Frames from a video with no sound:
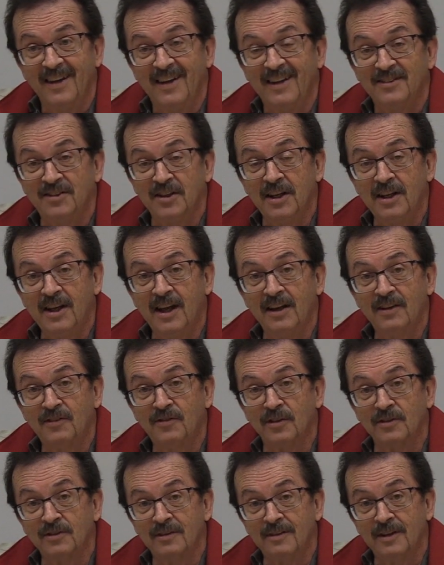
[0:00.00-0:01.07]
City kids,
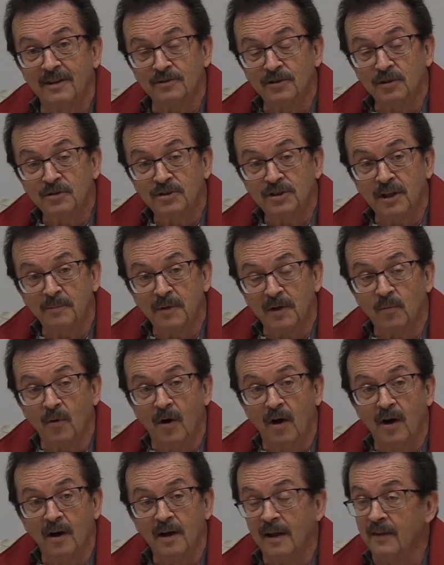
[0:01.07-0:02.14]
they'll do something
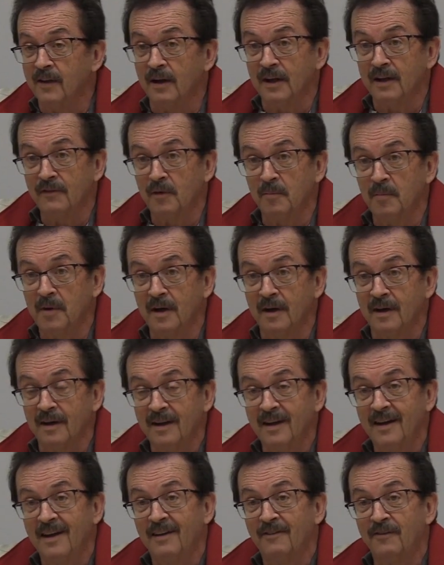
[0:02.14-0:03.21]
wrong and they'll never admit it.
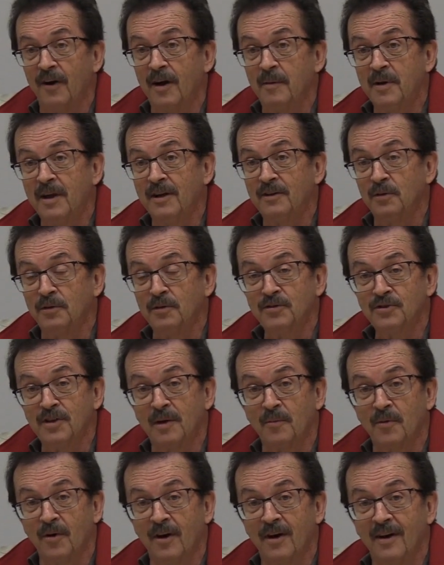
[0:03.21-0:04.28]
Farm kids will do
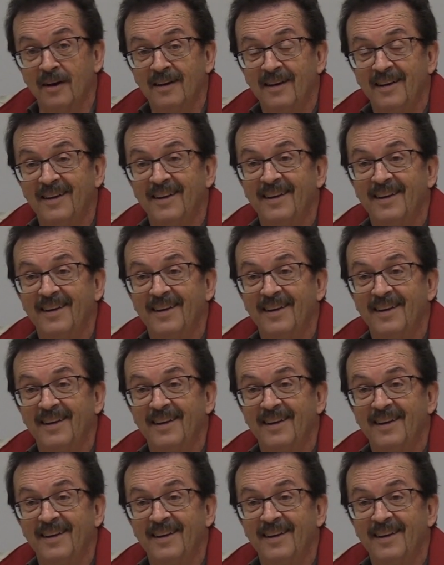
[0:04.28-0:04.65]
something wrong.